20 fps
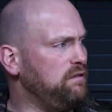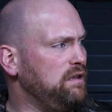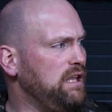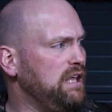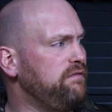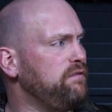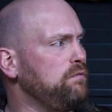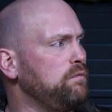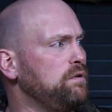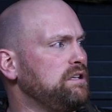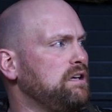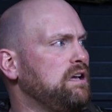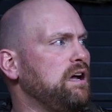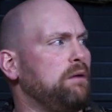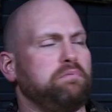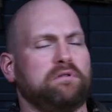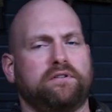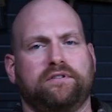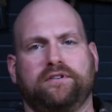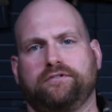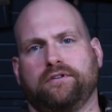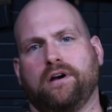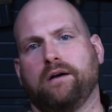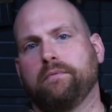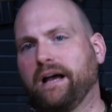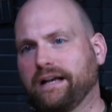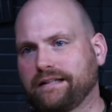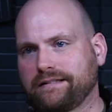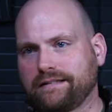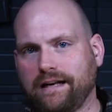even with a couple of the
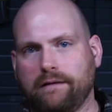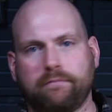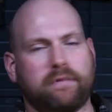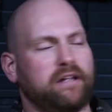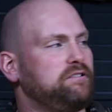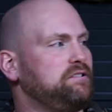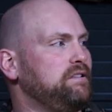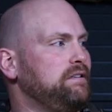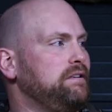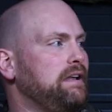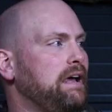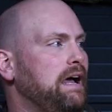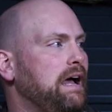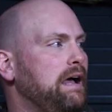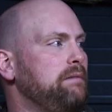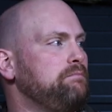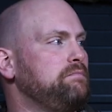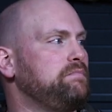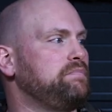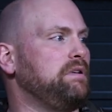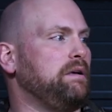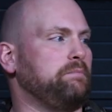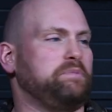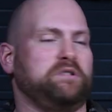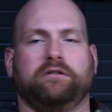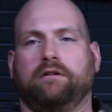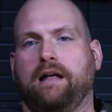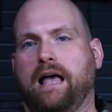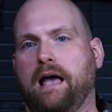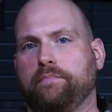drawbacks that I mentioned, I'm
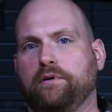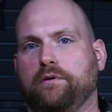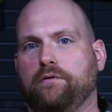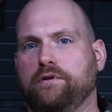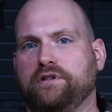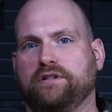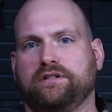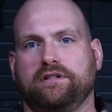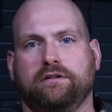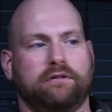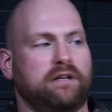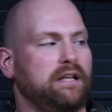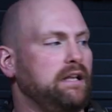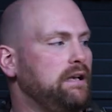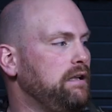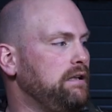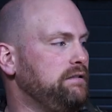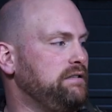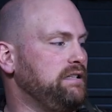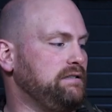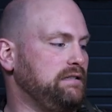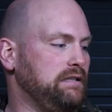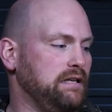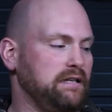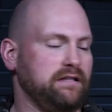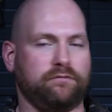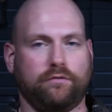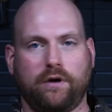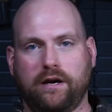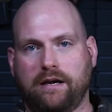still happy to run this unit. This
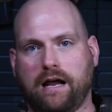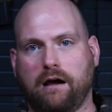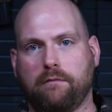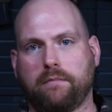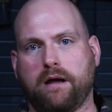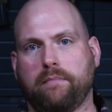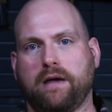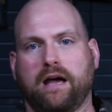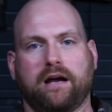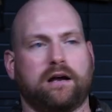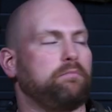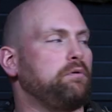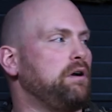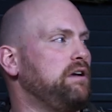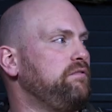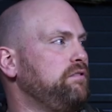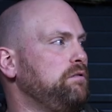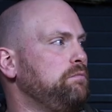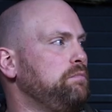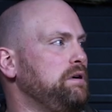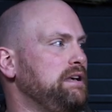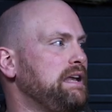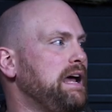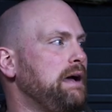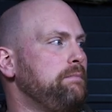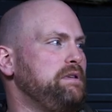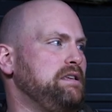is right now my backup rifle, but not